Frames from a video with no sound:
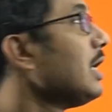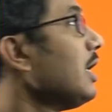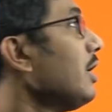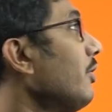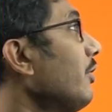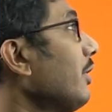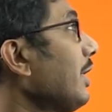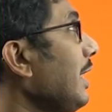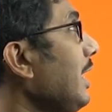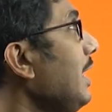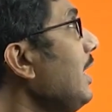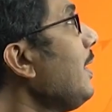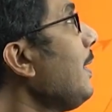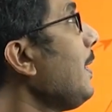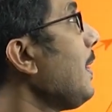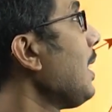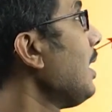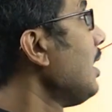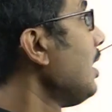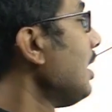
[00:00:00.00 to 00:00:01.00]
Okay,
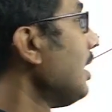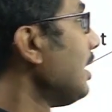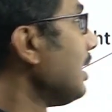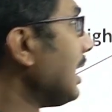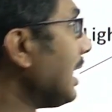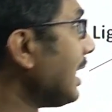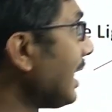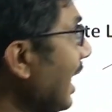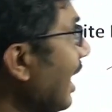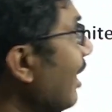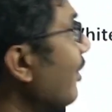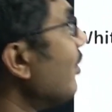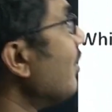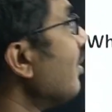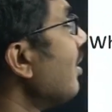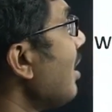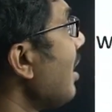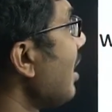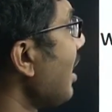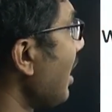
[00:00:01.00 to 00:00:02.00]
now
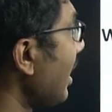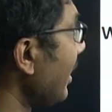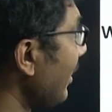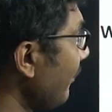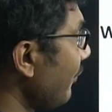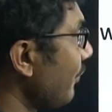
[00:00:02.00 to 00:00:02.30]
if